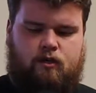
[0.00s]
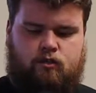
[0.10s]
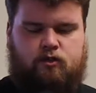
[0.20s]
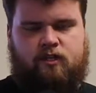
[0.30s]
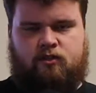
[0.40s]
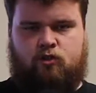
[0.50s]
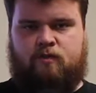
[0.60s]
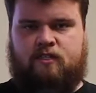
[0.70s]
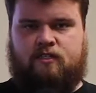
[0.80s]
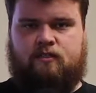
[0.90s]
So you need two
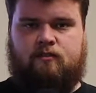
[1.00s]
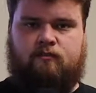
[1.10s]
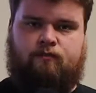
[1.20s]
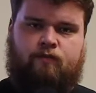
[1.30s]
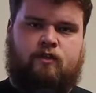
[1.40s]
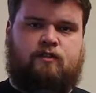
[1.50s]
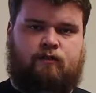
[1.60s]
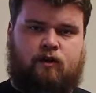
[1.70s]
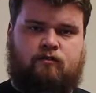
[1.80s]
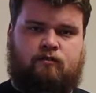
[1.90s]
pieces. First of
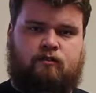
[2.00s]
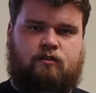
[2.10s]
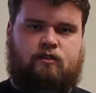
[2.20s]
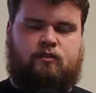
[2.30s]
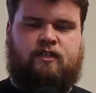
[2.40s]
all, you